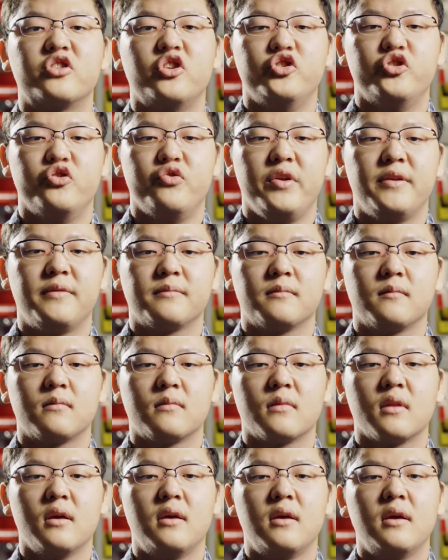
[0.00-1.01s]
surgery.
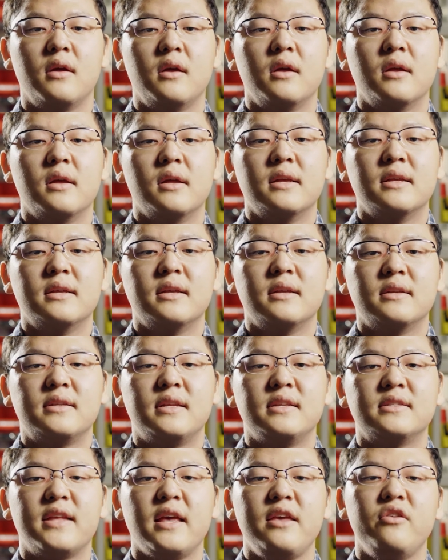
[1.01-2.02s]

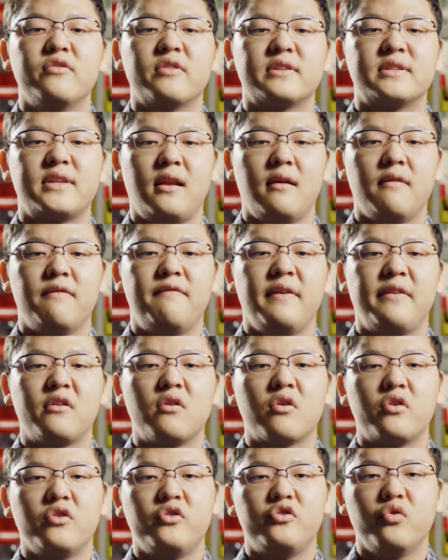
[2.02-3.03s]
Since they use a set of
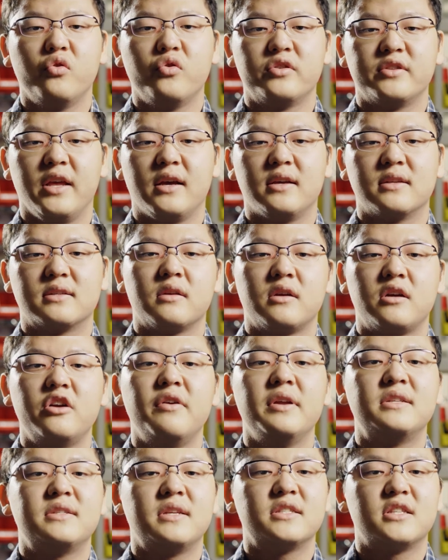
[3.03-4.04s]
physical control sticks,
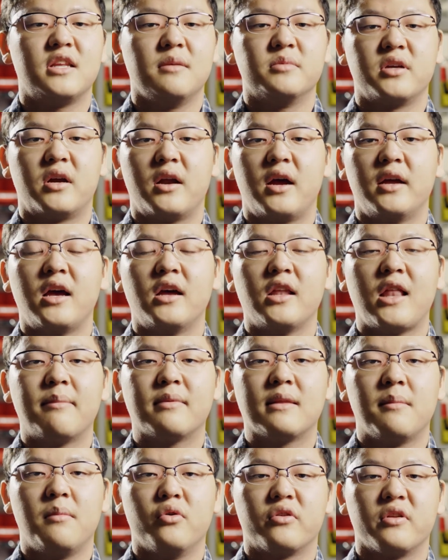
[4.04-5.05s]
current systems are
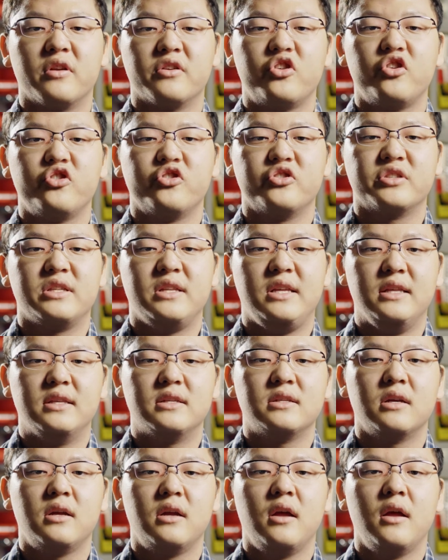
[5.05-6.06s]
unadaptable to the surgeon's
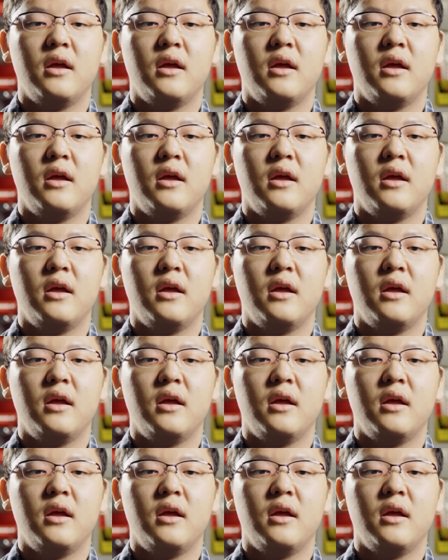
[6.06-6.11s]
needs.